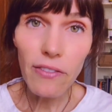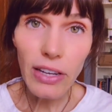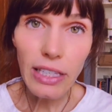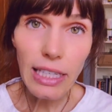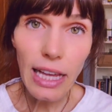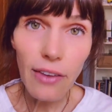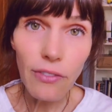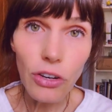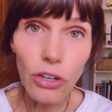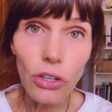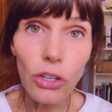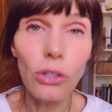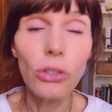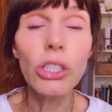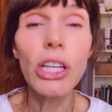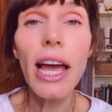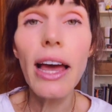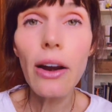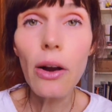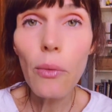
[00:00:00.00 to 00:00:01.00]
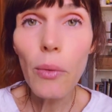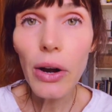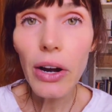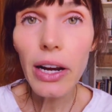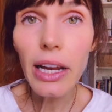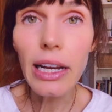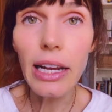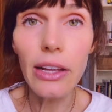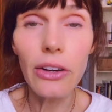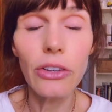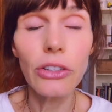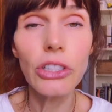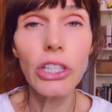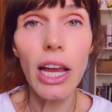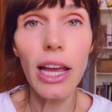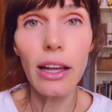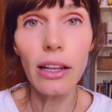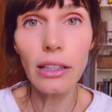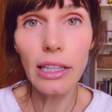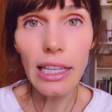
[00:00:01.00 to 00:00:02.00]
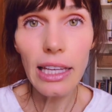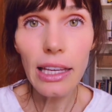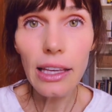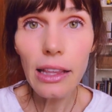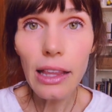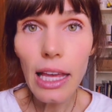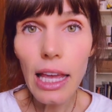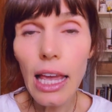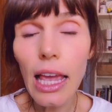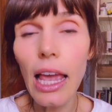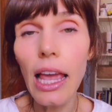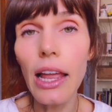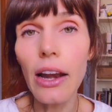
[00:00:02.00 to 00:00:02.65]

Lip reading: of us have to do shadow work and inner child healing